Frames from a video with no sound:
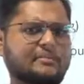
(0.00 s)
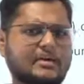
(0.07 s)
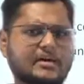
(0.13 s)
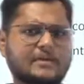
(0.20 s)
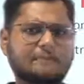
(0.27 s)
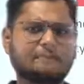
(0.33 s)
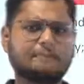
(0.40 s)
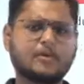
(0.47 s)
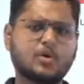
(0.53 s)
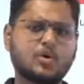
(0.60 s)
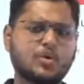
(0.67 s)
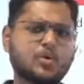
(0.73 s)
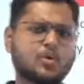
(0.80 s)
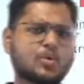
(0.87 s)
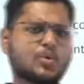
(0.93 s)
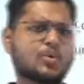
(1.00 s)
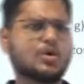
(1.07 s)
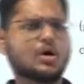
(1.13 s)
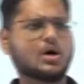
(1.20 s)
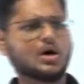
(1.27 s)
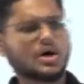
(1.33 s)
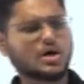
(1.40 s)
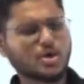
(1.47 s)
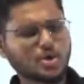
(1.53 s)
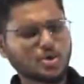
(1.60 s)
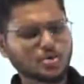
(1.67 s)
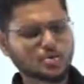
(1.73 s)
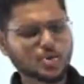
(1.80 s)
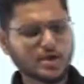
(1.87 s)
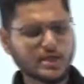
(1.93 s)
here who
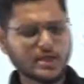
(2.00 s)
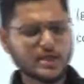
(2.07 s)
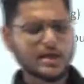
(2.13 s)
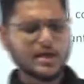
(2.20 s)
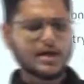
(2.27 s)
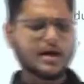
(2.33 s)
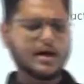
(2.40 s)
usually